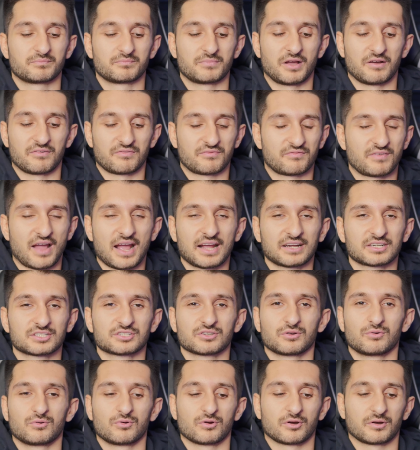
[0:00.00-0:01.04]
effect
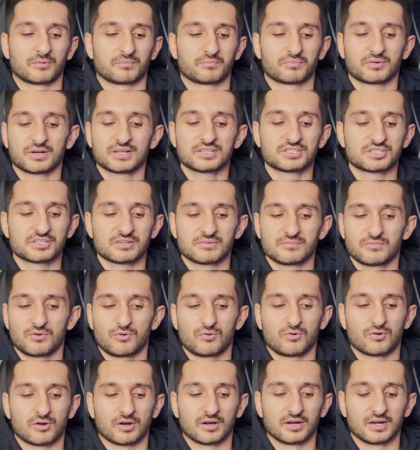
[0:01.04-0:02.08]
or prism
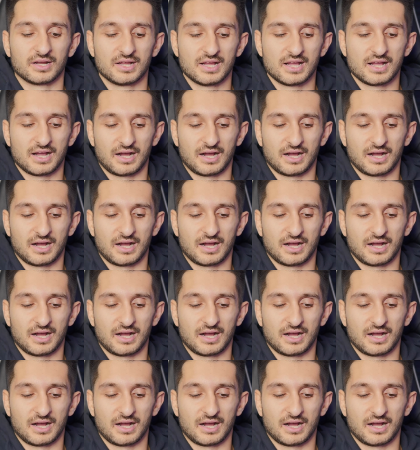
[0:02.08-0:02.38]
or